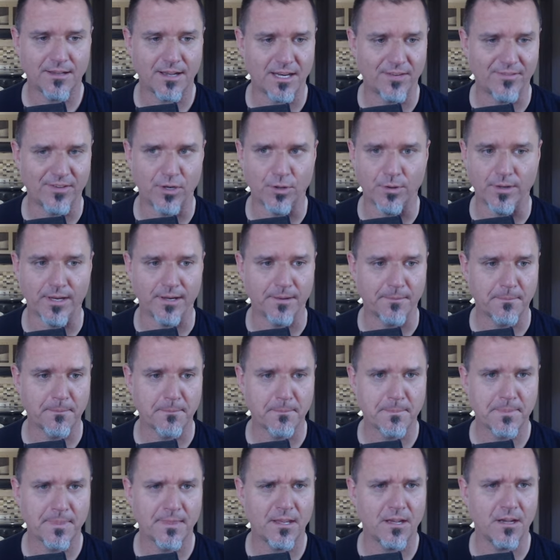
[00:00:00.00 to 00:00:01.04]
Kind of annoying.
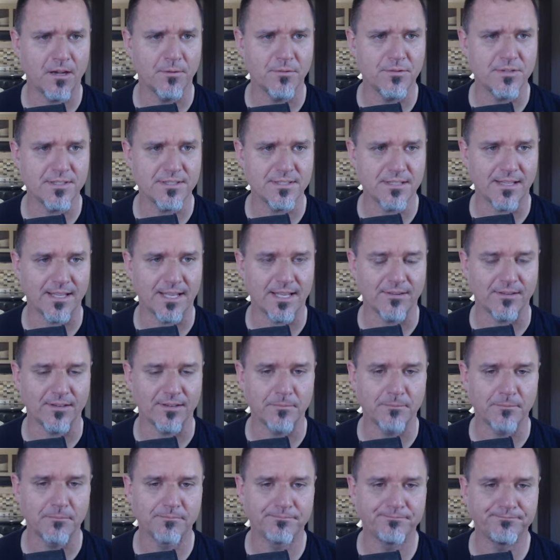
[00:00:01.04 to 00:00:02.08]
Oh, she still has it.